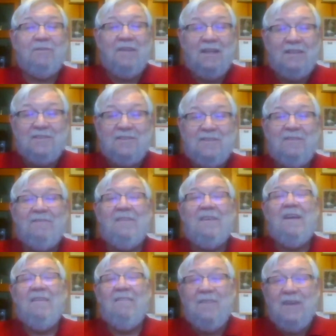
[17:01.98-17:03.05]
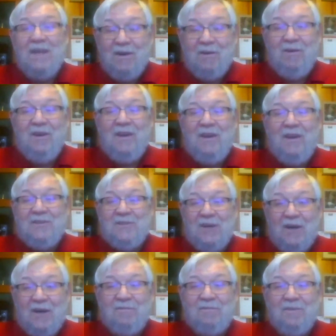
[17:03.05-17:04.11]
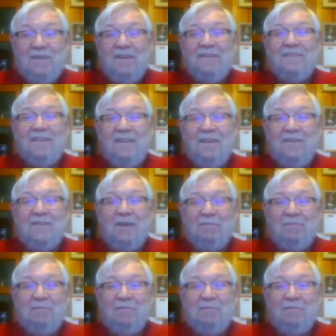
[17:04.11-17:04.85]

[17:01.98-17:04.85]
That's very tough to end